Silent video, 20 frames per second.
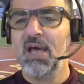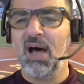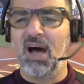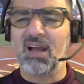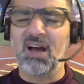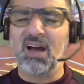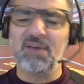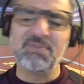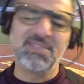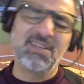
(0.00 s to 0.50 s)
I
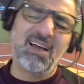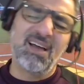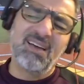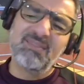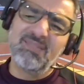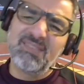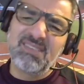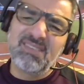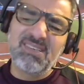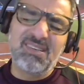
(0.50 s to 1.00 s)
kind of was
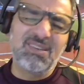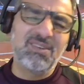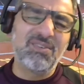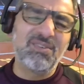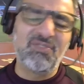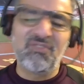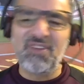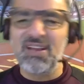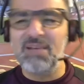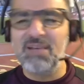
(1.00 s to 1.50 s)
like,
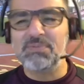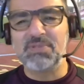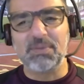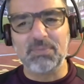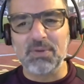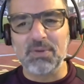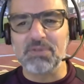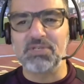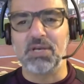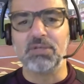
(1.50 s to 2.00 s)
well, Phillips,
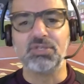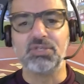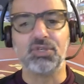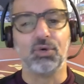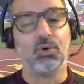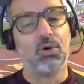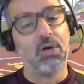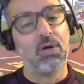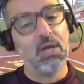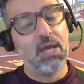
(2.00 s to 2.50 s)
I'm not so
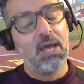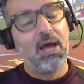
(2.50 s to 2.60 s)
sure.